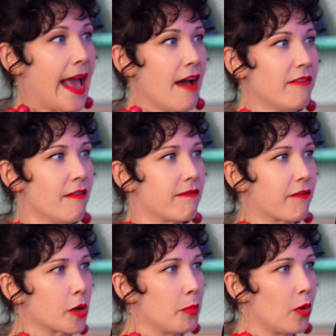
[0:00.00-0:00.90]
have a
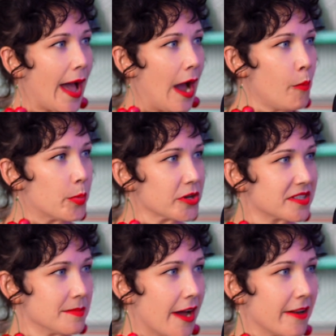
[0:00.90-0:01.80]
verbal
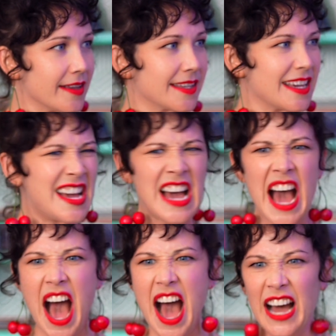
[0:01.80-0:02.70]
outburst about it. I say
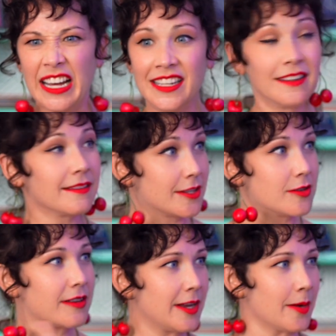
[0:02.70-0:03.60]
ah, like
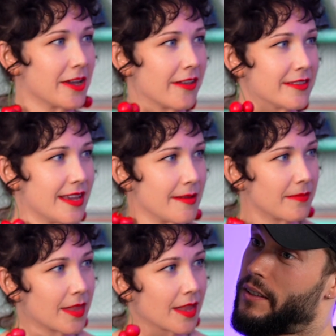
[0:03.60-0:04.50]
you can hear me on the tape.
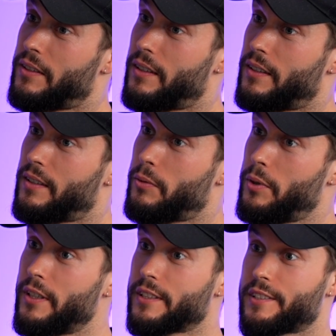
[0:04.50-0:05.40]
I, I
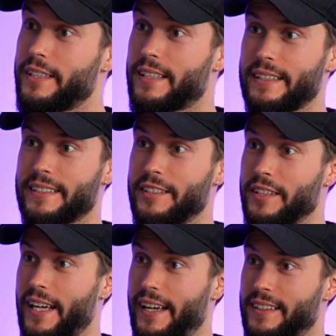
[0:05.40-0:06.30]
word shit. I didn't
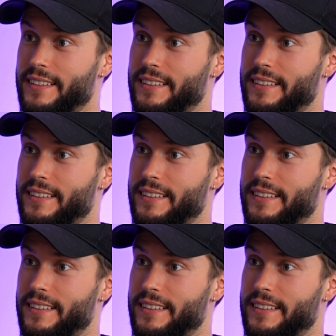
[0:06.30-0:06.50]
know that.